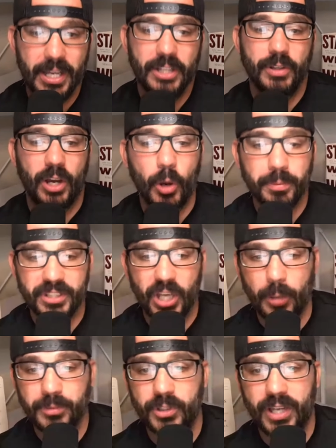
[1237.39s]
So I hope this
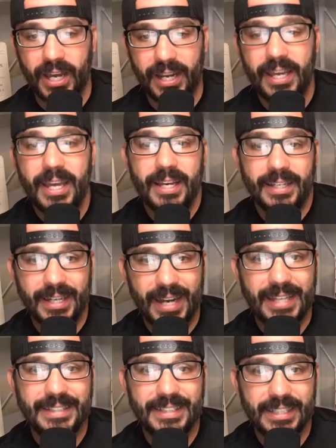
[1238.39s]
helps you kind of get an
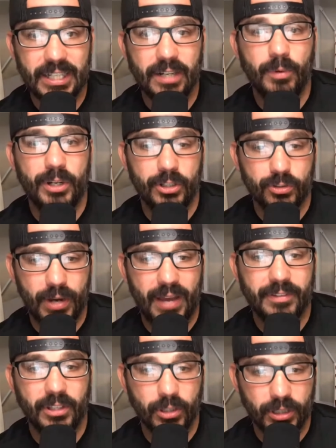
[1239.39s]
idea of what your
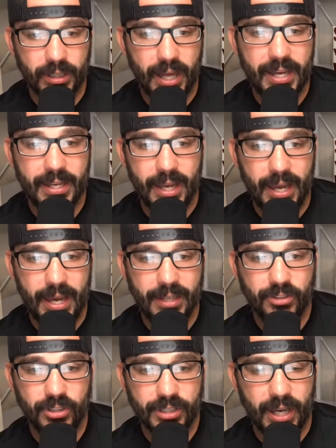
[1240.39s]
draft can look like,
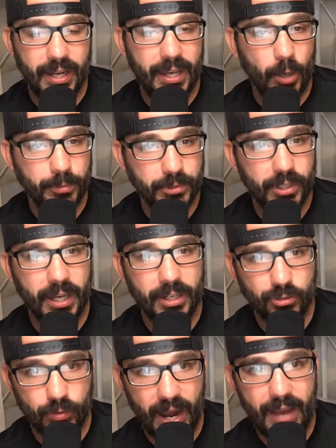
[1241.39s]
and just kind of helps you kind
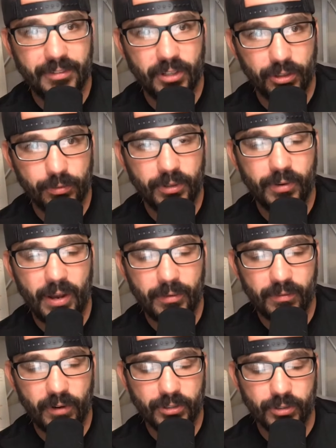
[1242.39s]
of draft in a 3-round
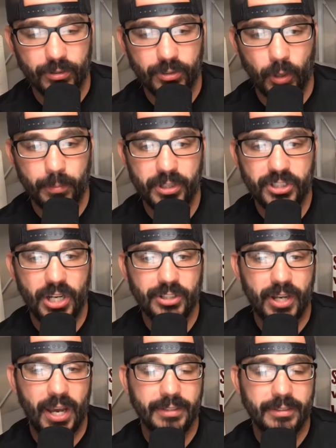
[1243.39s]
reversal. So appreciate you
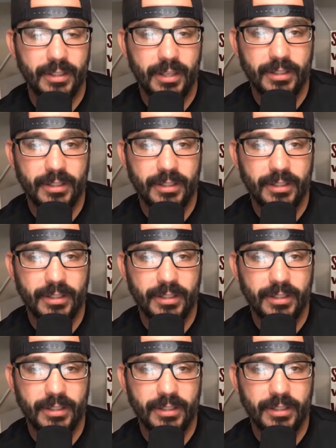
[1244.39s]
guys.